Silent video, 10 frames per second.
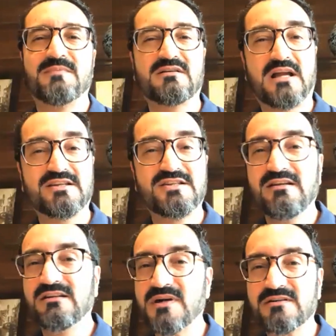I see
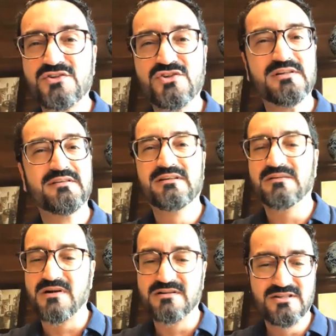it amongst children,
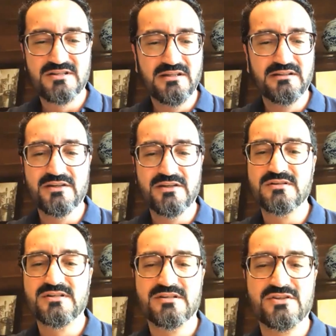amongst
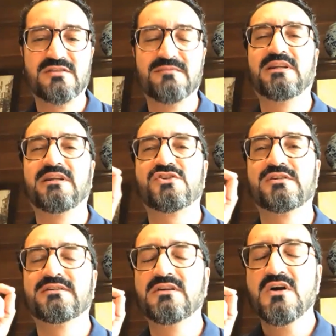teenagers,
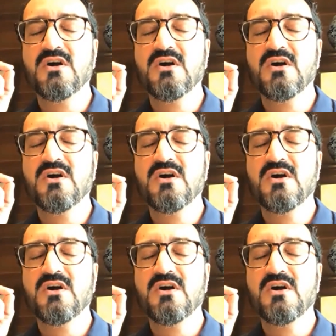discrimination